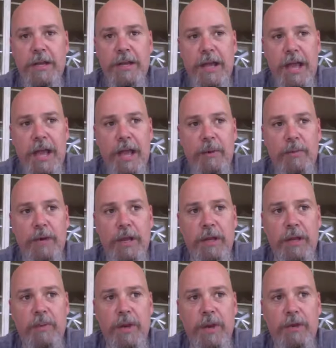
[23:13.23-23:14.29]
And
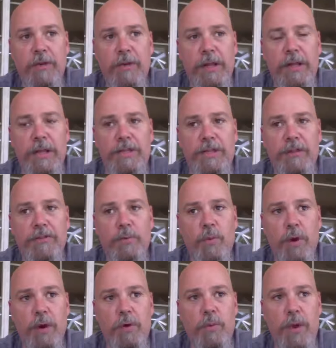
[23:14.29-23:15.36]
we, we really just
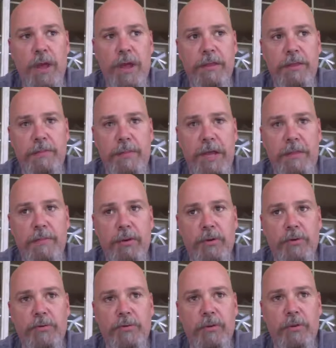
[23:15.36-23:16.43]
work with people
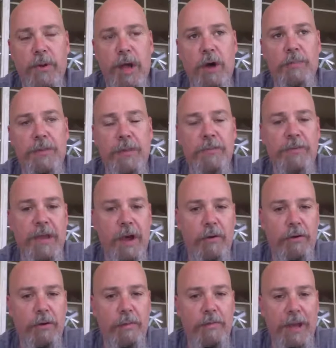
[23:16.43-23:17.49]
to help them tell
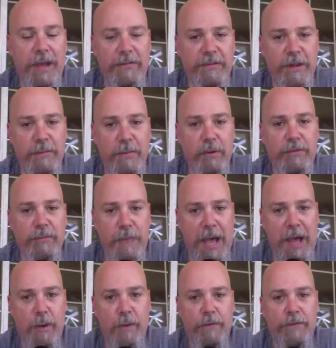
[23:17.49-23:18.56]
their best and most
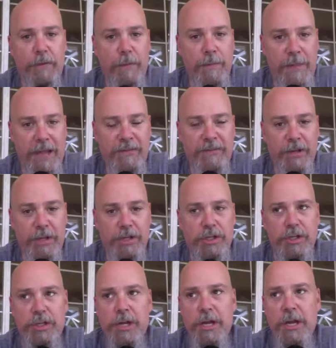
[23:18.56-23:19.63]
powerful
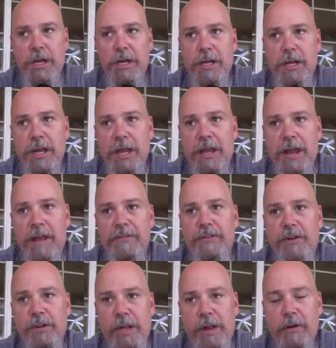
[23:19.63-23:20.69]
message in
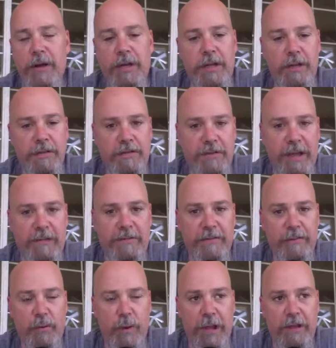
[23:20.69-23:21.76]
as clear and concise
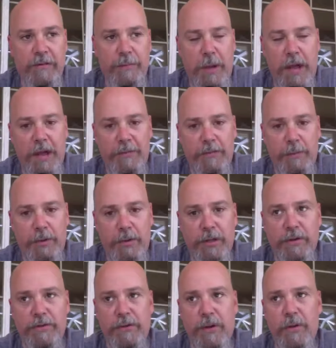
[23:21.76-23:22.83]
of a way as possible.
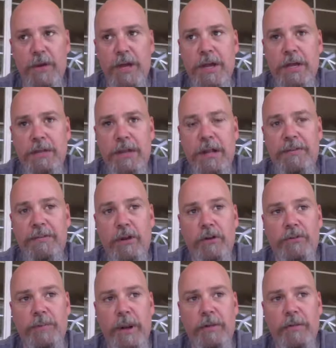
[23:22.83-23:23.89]
And so that
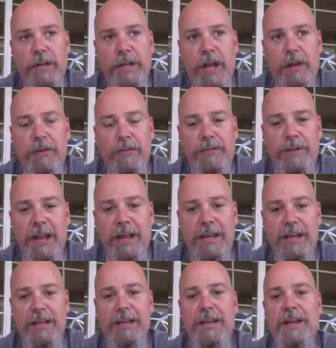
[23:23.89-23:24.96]
starts by really
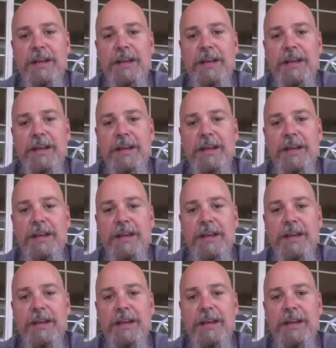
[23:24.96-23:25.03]
understanding